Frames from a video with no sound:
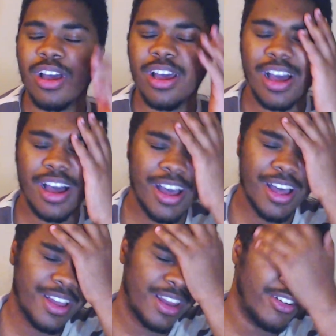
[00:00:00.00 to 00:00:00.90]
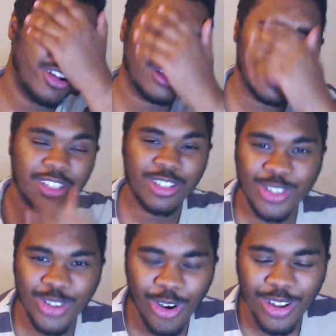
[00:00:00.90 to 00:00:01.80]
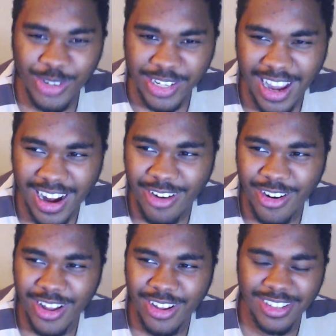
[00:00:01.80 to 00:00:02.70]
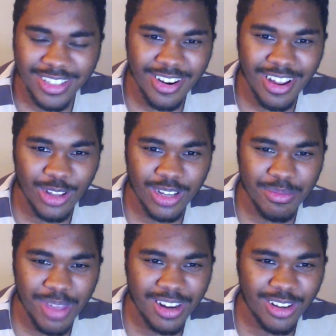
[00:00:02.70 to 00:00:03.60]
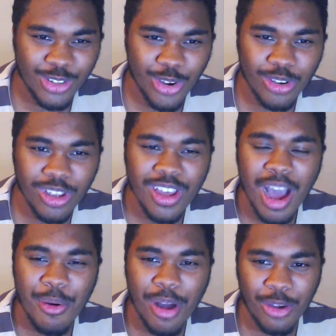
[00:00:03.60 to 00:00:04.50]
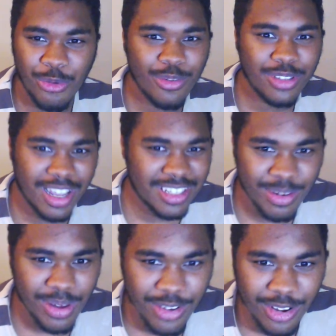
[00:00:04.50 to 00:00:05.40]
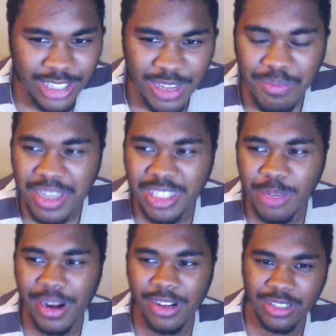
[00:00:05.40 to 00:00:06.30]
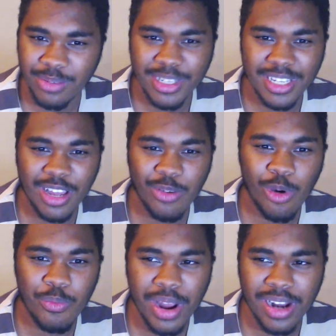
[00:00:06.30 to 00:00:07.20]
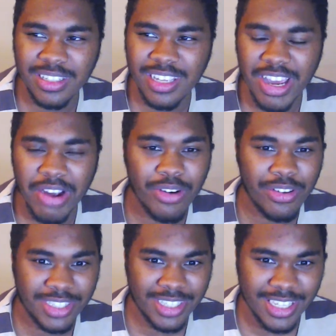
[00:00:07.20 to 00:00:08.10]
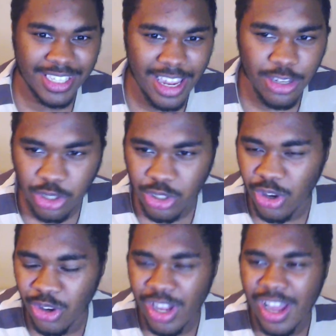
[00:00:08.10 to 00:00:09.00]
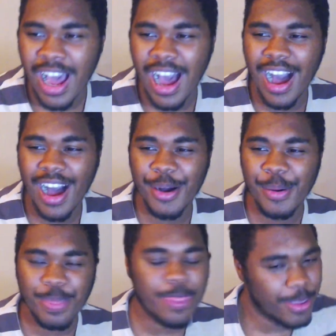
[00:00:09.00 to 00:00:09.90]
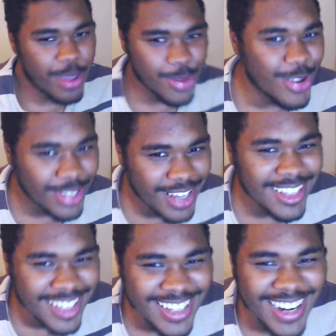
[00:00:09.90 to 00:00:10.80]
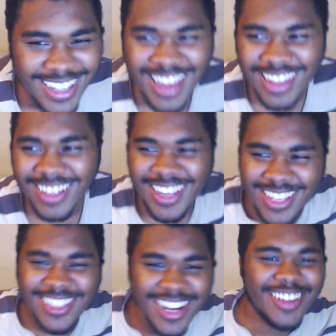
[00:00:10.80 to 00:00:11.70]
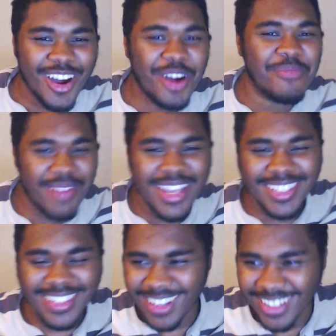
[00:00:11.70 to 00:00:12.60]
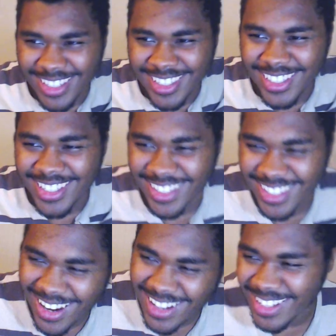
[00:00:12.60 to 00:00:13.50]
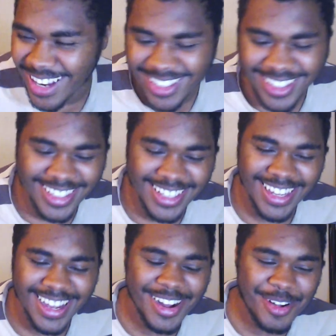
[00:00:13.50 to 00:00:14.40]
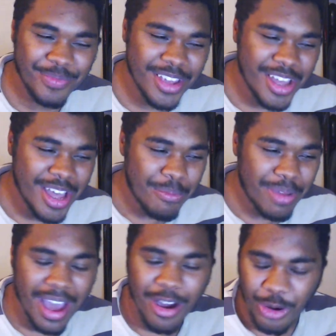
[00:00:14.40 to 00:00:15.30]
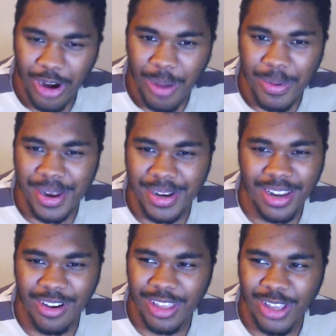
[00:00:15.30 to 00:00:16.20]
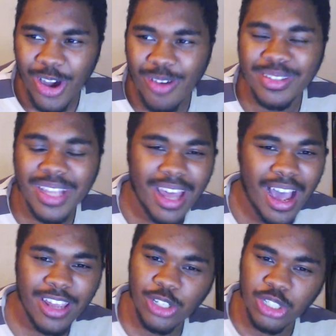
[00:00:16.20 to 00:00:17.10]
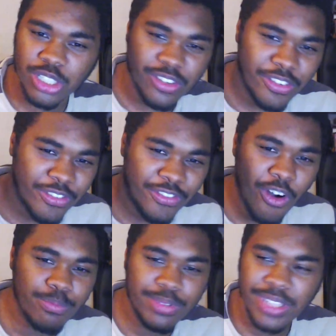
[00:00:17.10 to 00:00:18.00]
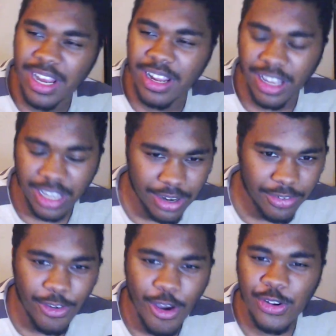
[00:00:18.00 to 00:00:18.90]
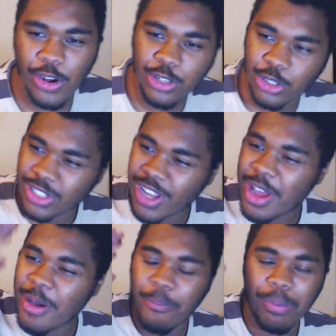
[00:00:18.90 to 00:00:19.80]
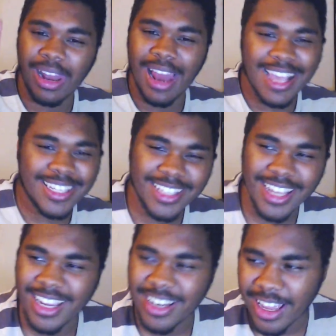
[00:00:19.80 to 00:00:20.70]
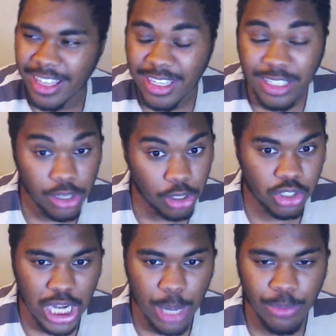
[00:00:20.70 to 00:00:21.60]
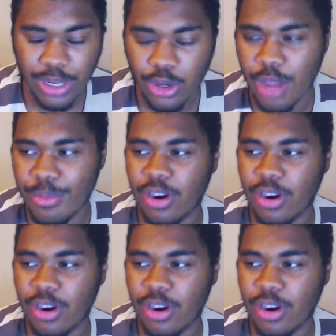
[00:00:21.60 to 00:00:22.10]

Lewandowski then scores, which is kind of ironic, considering I was like making a joke about like, when was the last time Lewandowski missed a penalty, because he misses like 1 penalty every 6 years or so. So it's glad to see that technically he's still not missed this season, so that's nice to see. But yeah, Robin, you know, he comes in and he just thumps it in, like in the third goal. He just blasts it in. Like, he's looked sharp when he came on.